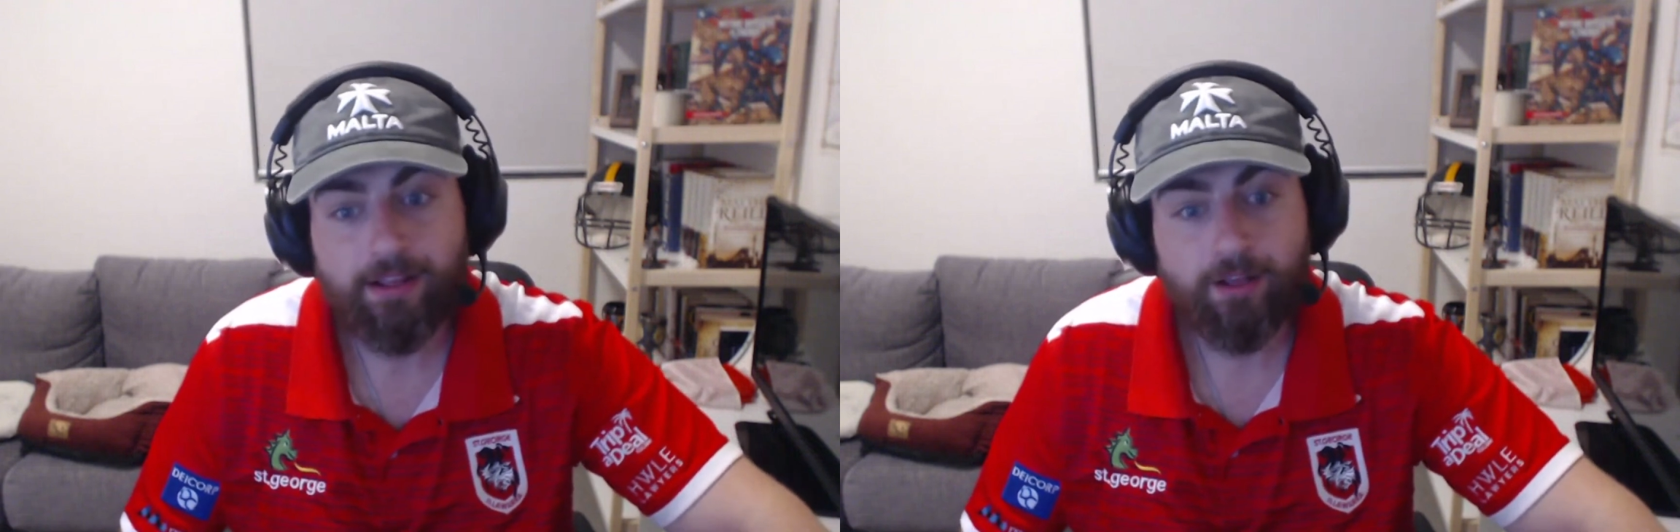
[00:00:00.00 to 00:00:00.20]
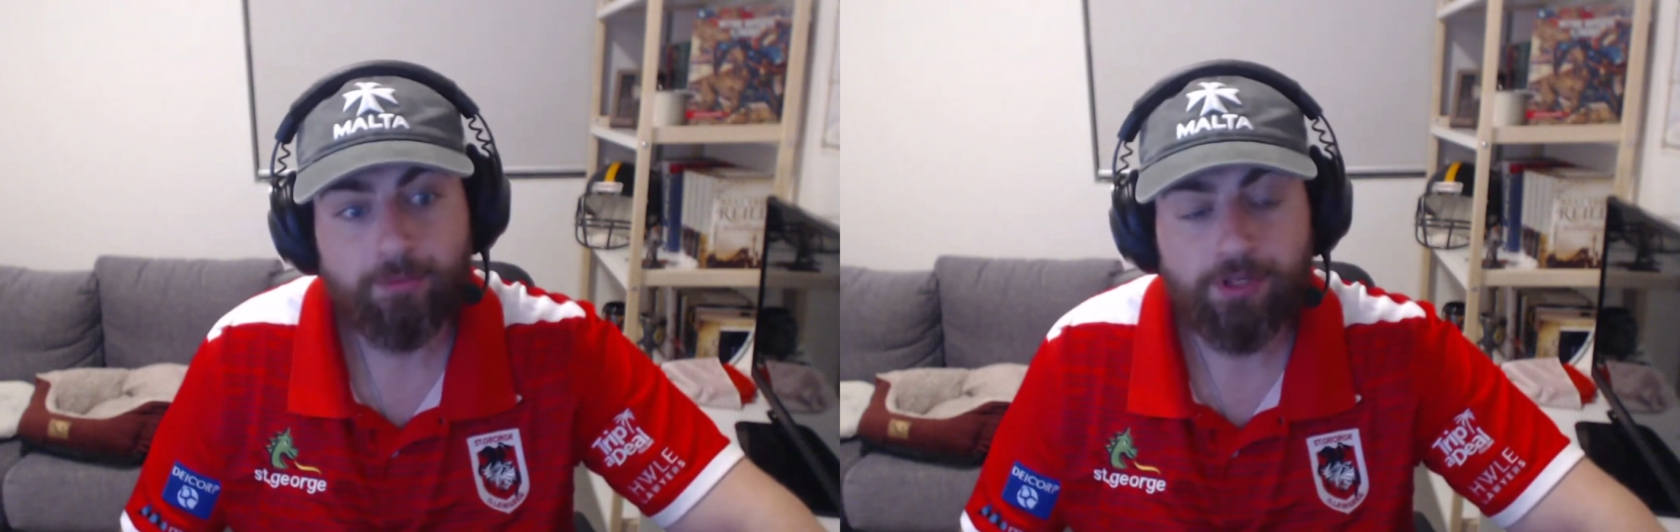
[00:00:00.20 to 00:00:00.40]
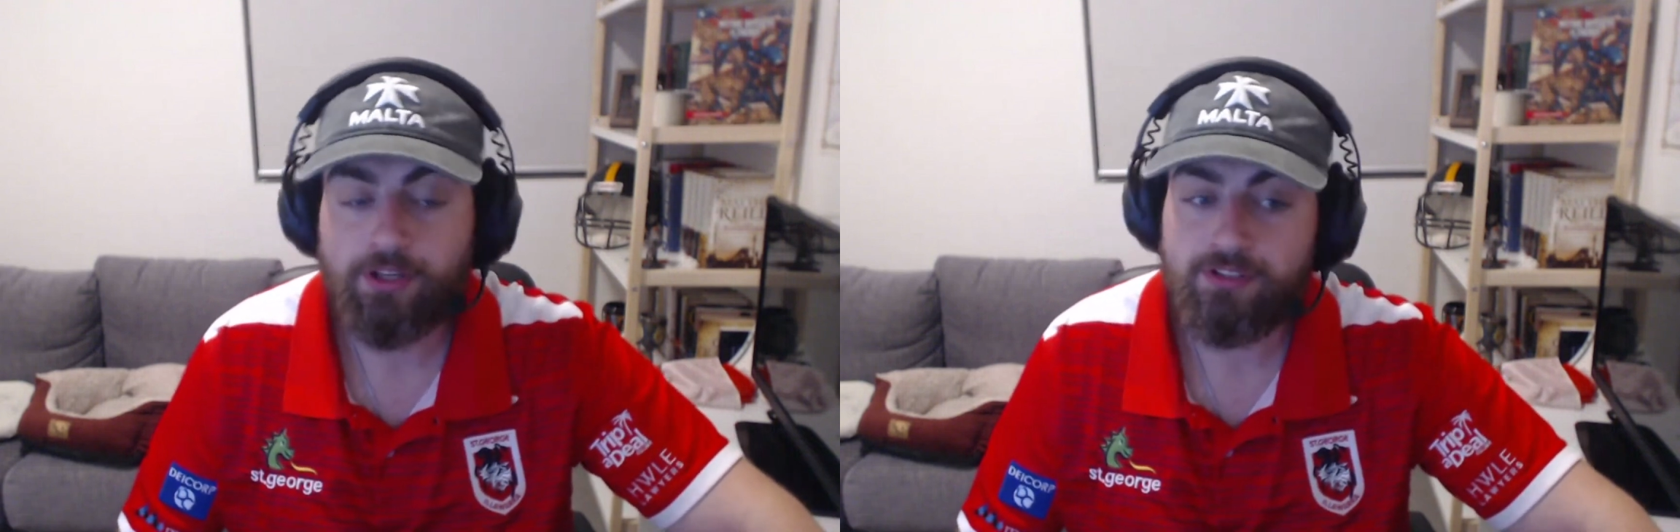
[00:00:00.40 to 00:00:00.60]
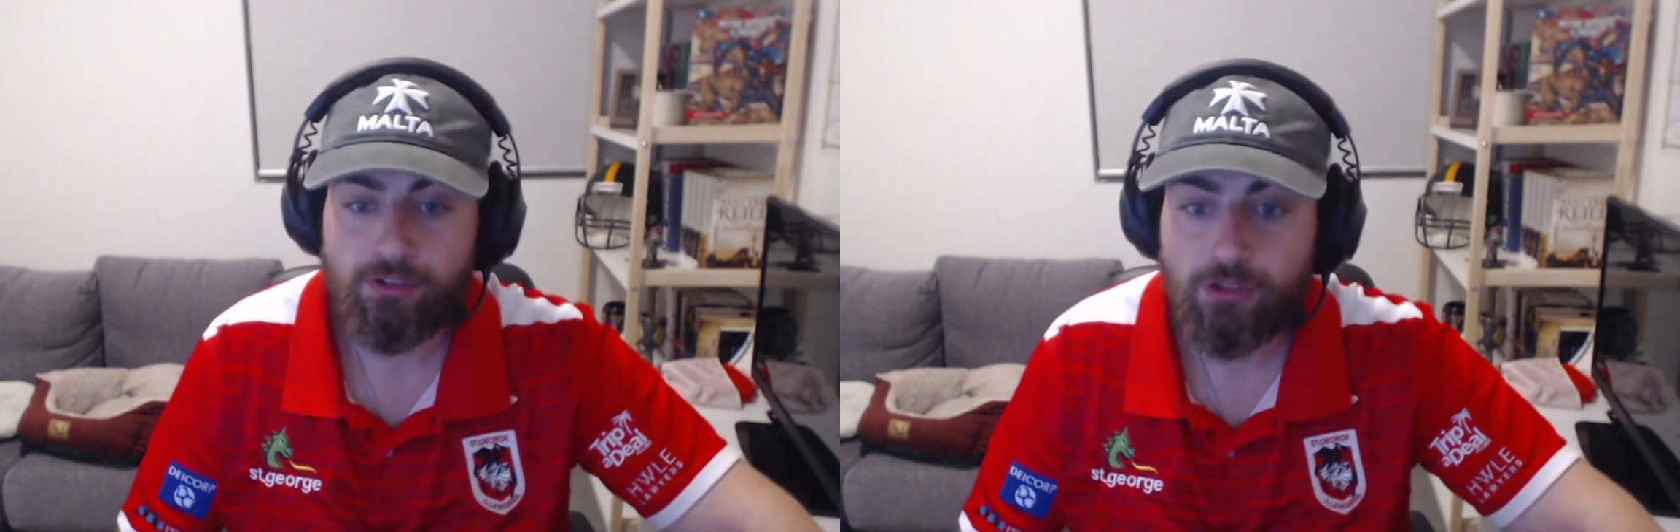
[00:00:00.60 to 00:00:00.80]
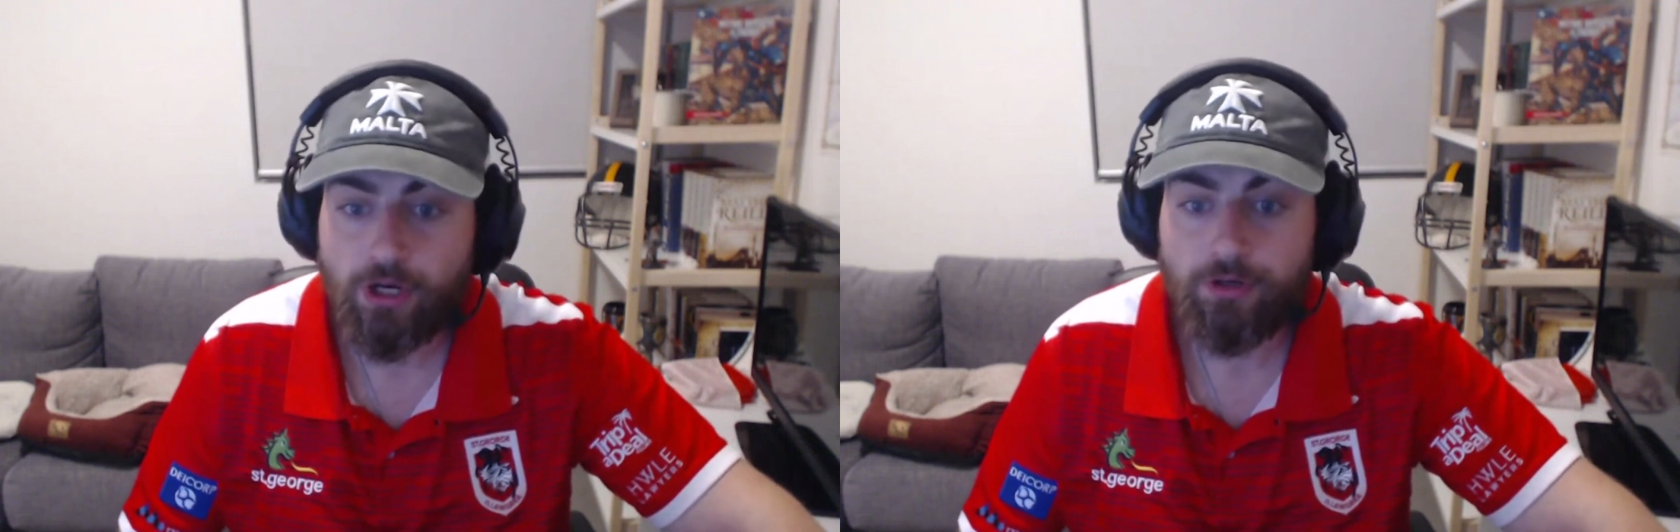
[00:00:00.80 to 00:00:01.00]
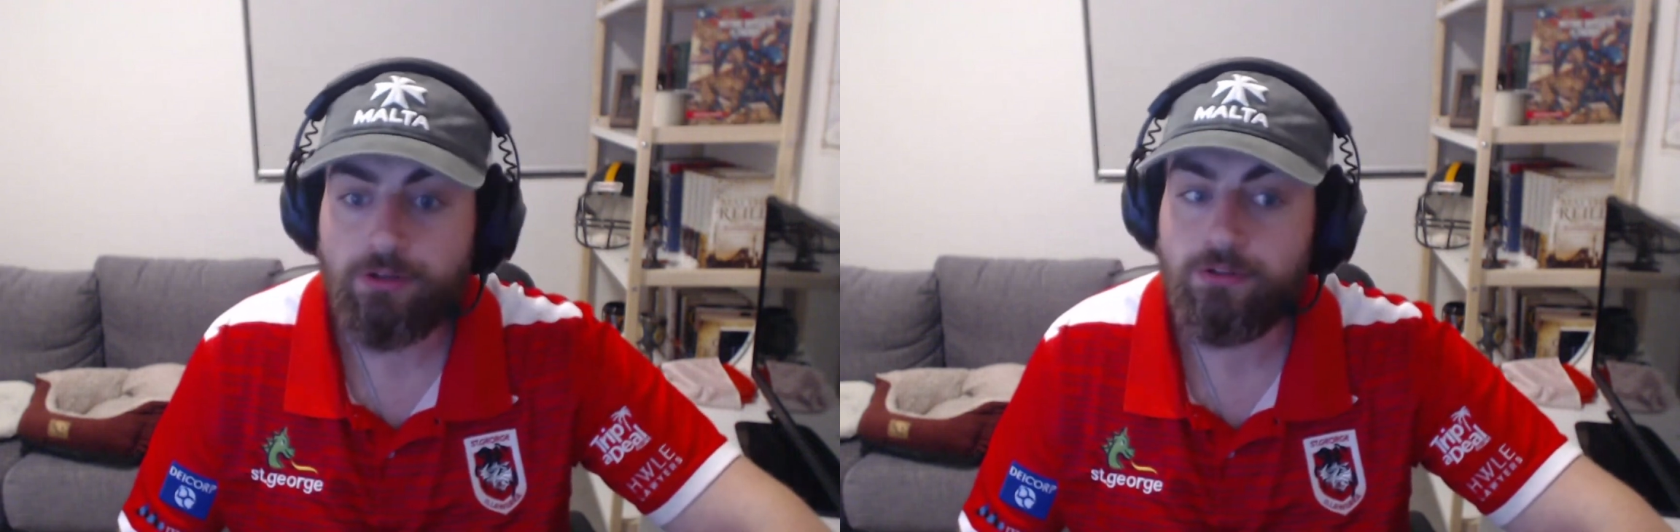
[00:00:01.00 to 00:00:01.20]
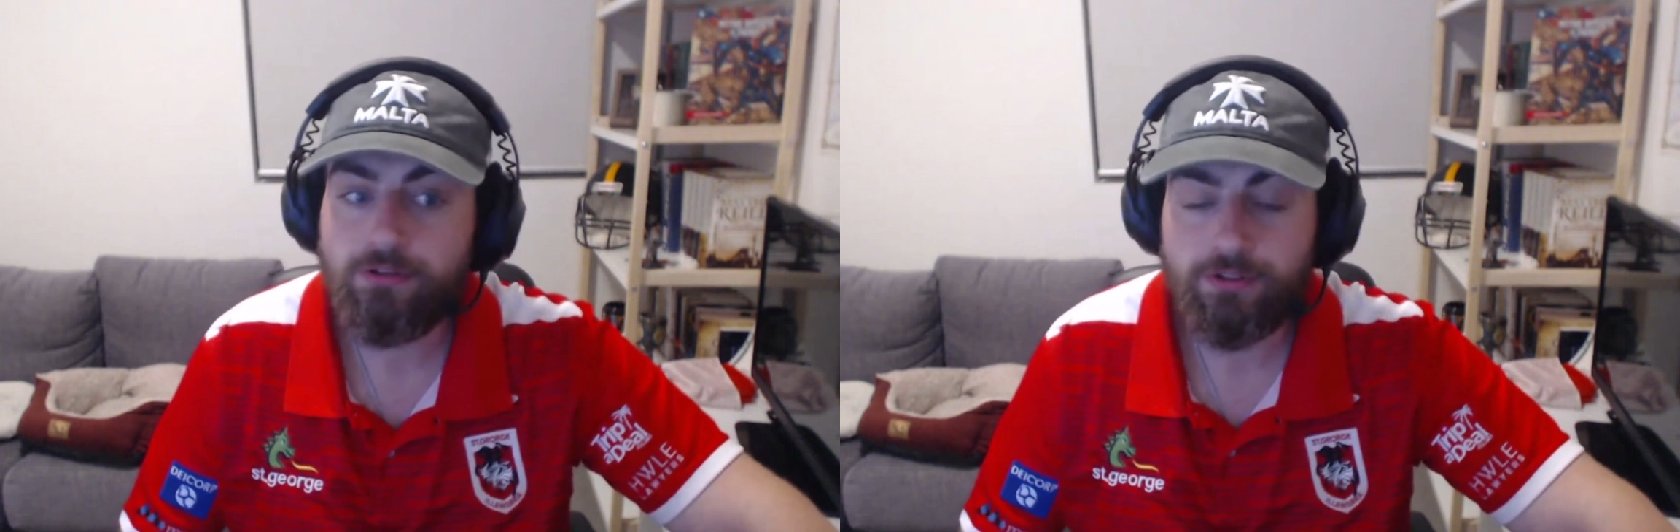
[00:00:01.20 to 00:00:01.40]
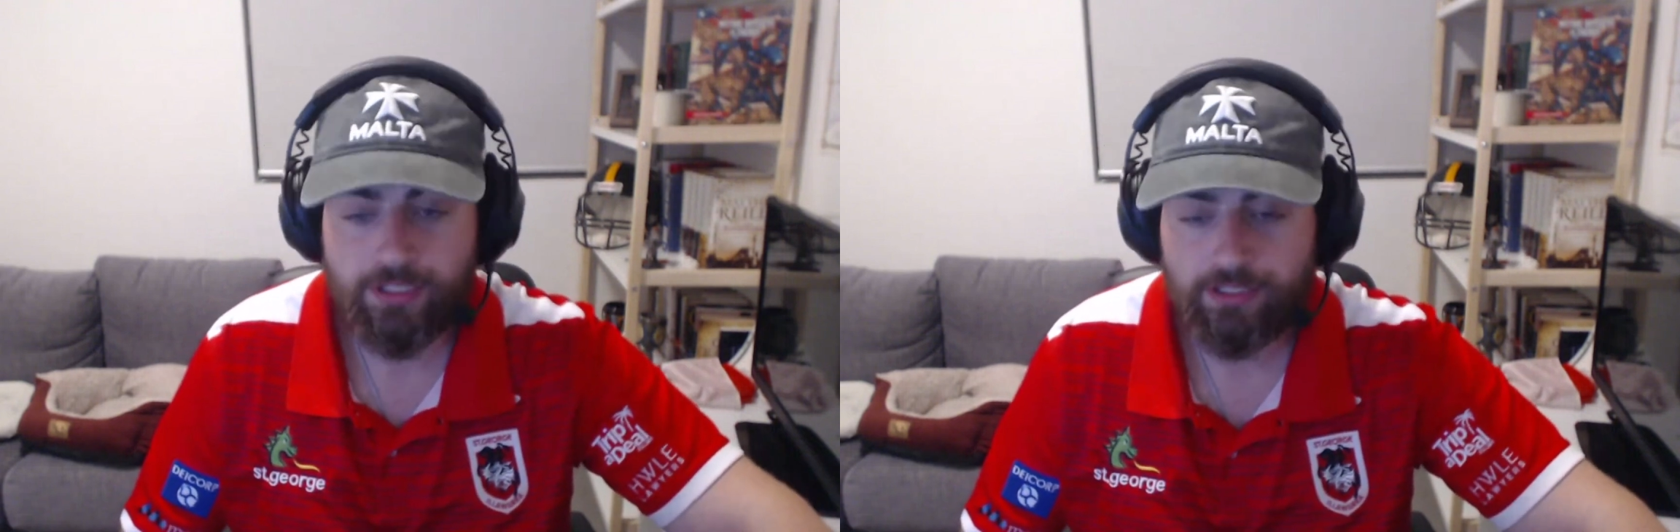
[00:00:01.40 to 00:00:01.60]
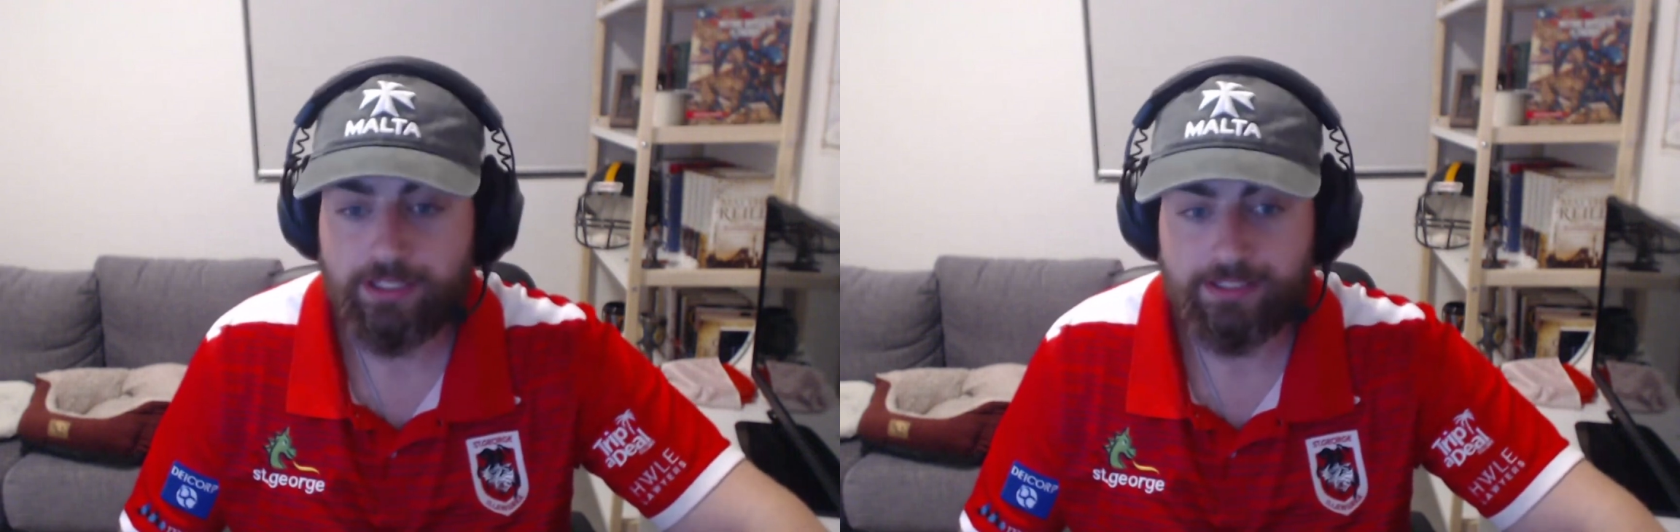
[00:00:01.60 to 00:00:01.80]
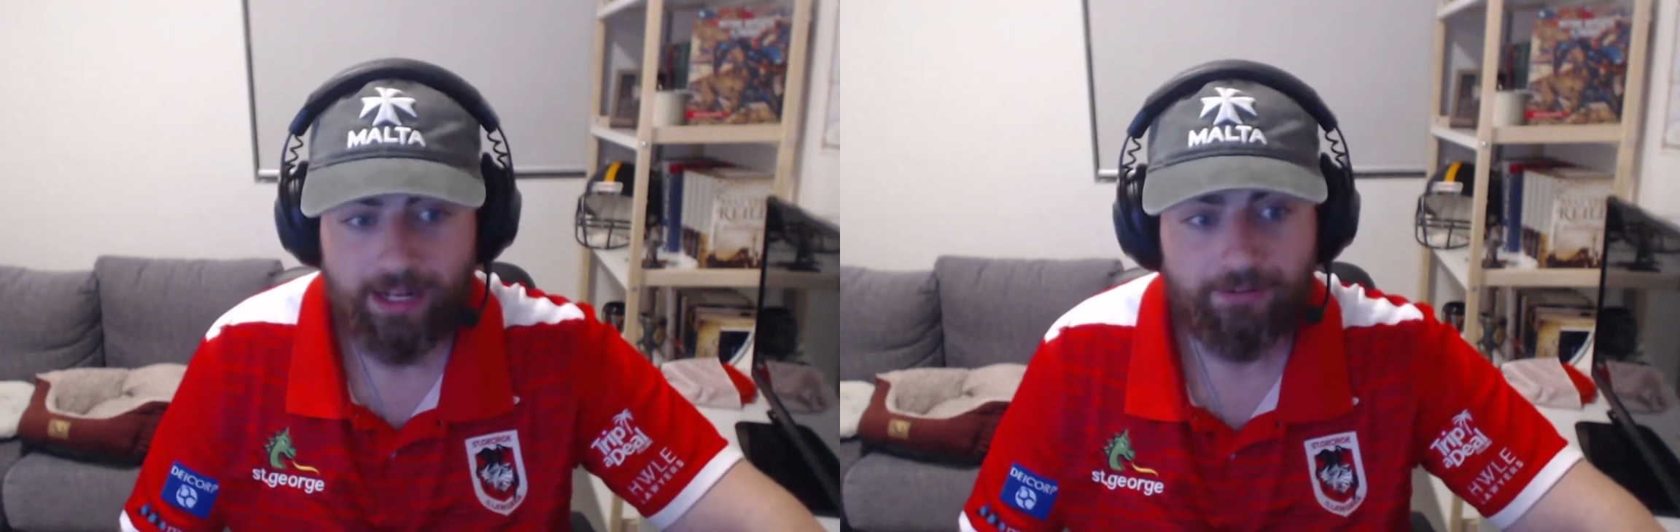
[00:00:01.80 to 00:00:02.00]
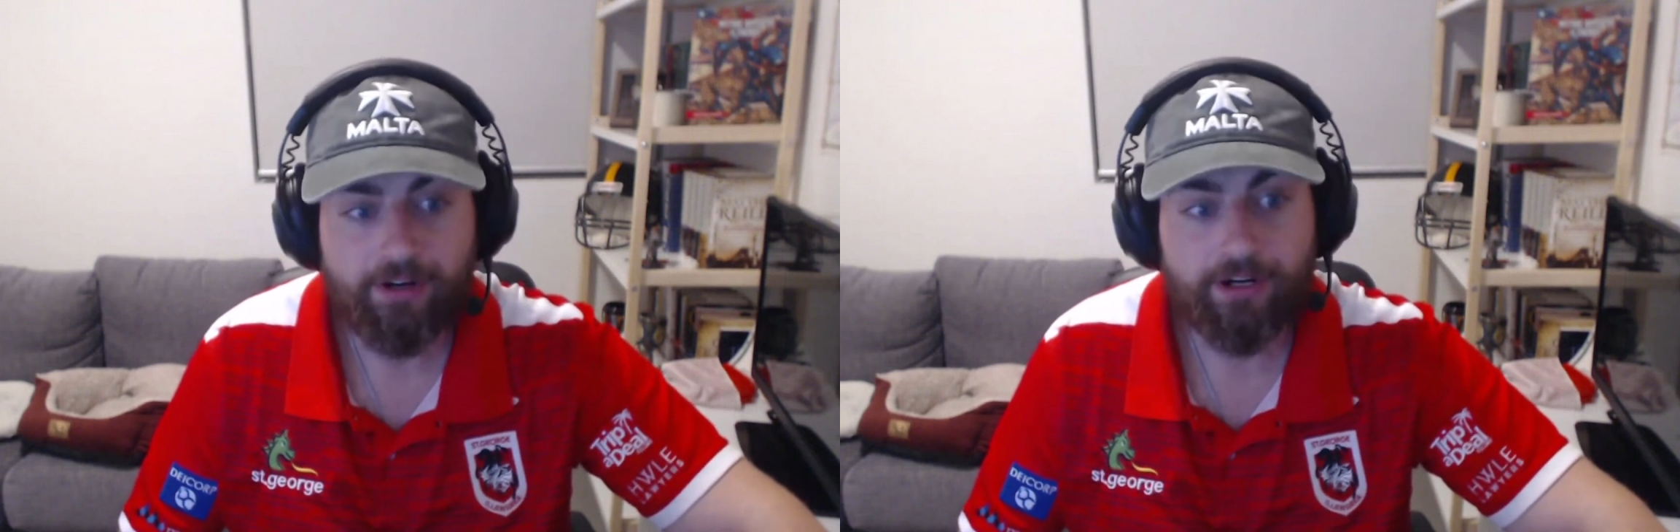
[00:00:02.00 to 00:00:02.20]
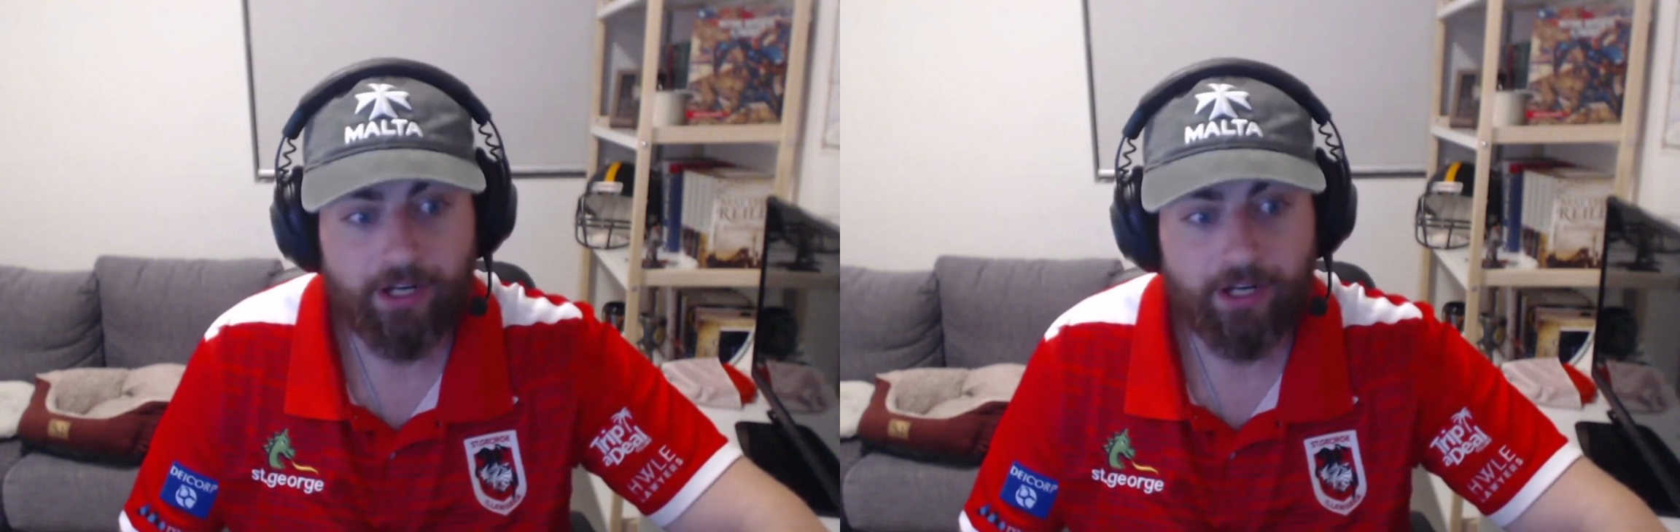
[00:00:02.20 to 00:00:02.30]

Because New Zealand and South Africa are going